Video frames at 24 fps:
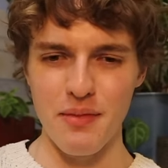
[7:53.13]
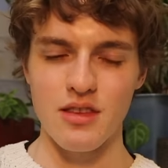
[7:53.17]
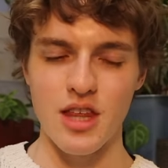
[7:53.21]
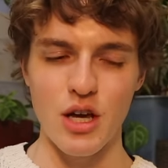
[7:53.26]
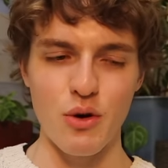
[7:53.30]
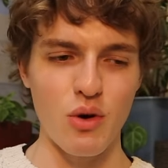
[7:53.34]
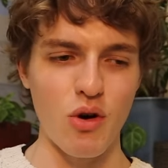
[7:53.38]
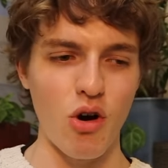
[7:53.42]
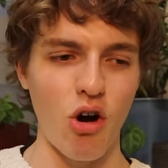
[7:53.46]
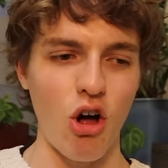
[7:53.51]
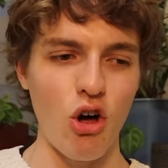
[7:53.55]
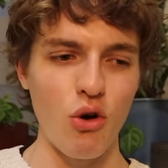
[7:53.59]
They
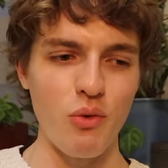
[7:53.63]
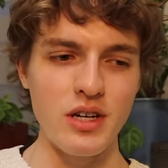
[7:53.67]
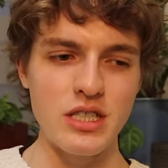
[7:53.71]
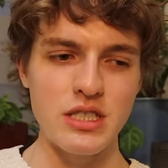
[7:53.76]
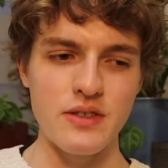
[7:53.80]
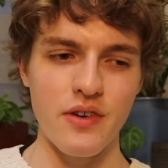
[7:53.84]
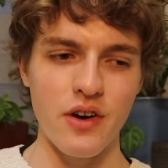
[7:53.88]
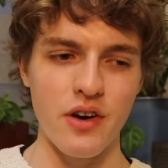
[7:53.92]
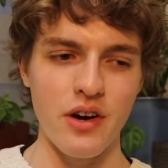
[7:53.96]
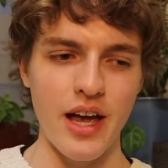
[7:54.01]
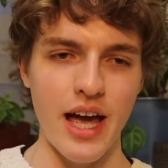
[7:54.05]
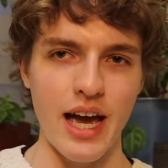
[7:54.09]
were always
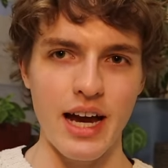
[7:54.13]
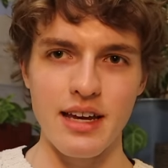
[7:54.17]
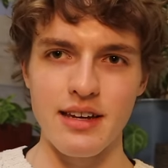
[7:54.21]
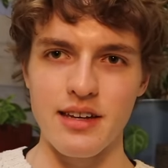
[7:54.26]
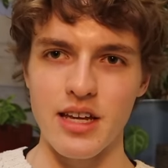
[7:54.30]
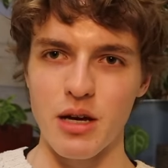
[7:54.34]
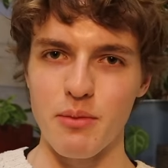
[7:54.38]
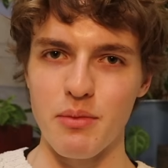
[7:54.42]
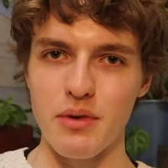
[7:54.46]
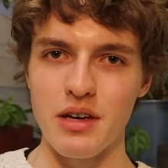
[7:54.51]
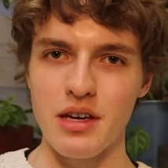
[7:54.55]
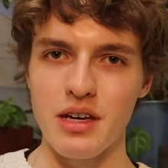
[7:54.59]
very
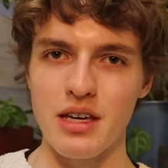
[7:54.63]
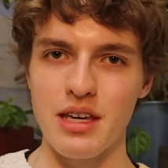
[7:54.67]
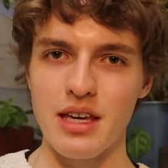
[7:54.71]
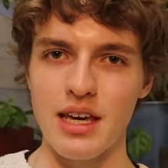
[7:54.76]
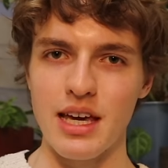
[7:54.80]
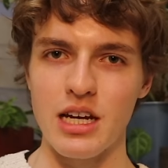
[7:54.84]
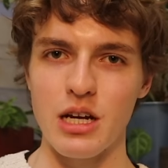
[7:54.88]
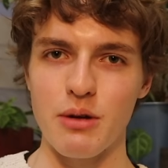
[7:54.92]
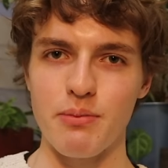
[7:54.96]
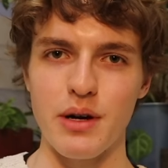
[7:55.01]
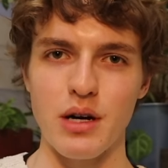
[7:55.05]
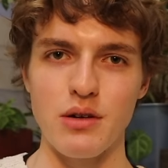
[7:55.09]
academic
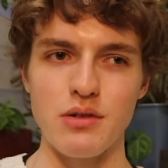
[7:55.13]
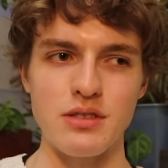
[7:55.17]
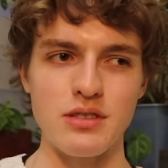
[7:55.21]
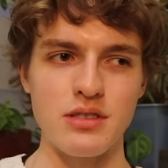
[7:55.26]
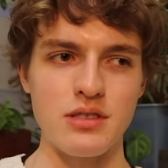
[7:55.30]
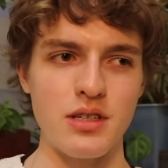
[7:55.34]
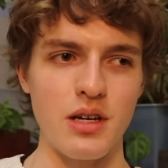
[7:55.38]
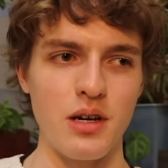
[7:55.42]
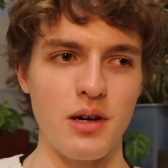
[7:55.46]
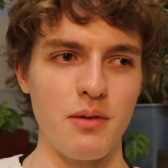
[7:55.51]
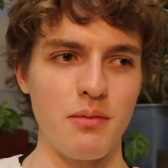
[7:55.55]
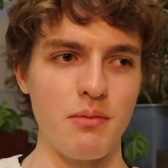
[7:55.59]
and about
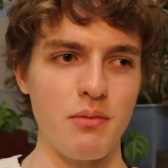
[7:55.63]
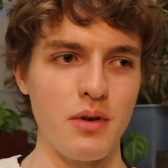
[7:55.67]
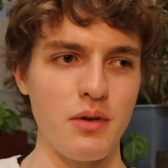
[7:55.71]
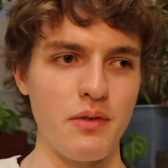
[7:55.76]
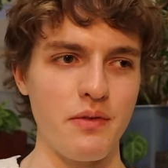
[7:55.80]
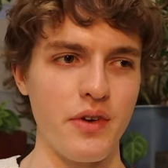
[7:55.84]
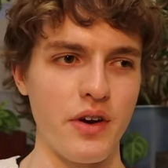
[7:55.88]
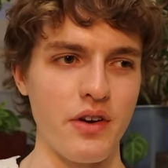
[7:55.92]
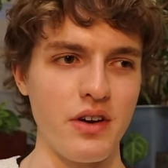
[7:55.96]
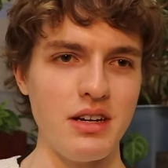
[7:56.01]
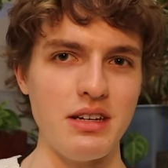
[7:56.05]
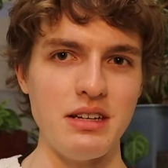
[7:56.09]
some
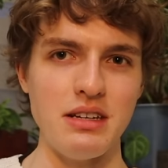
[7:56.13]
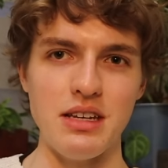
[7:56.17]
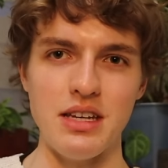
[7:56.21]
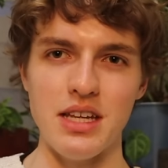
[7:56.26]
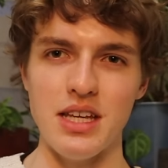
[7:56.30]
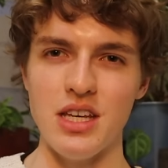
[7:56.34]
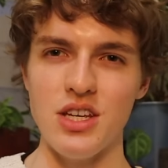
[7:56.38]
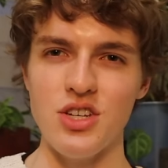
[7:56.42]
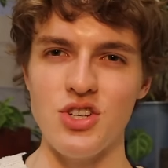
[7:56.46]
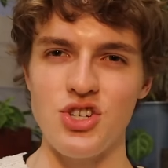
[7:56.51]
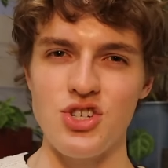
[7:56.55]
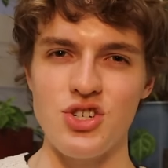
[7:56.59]
very
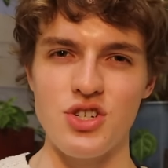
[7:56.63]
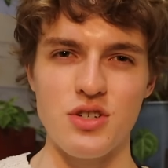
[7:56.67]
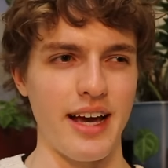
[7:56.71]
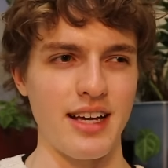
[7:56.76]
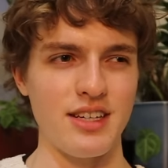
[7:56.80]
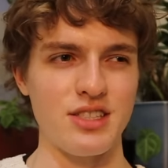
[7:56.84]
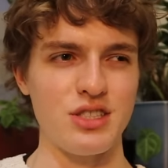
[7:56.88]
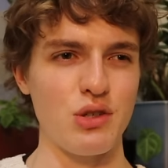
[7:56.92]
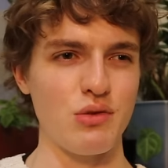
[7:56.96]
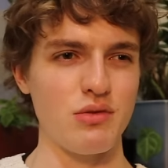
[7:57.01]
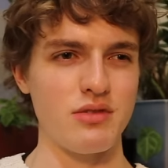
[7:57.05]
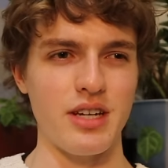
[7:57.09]
niche,
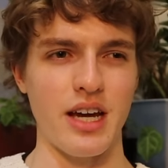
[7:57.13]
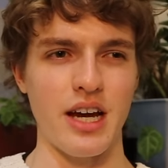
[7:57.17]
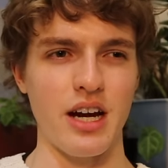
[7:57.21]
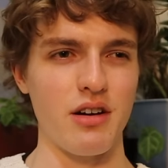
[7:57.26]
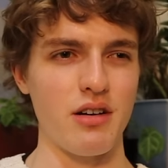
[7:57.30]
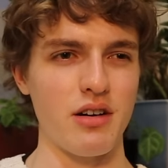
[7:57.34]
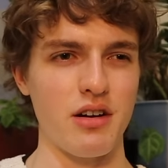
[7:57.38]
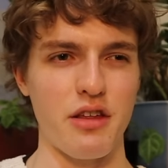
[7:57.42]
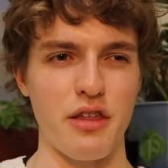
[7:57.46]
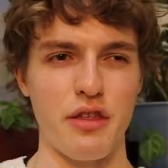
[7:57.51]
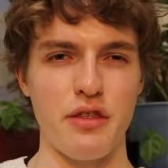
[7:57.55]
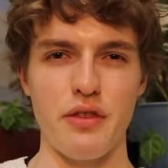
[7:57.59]

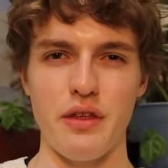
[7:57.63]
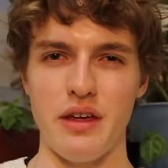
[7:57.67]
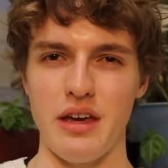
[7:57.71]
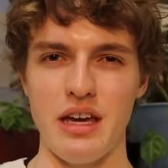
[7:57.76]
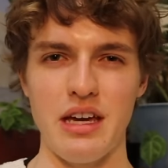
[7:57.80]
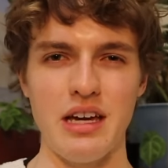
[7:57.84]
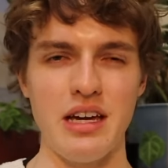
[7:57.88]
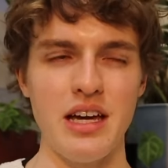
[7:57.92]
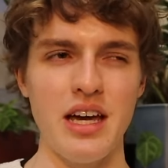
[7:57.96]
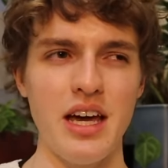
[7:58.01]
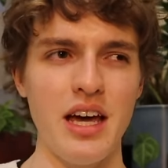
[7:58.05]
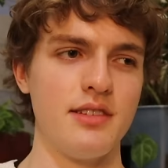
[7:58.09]
esoteric thing.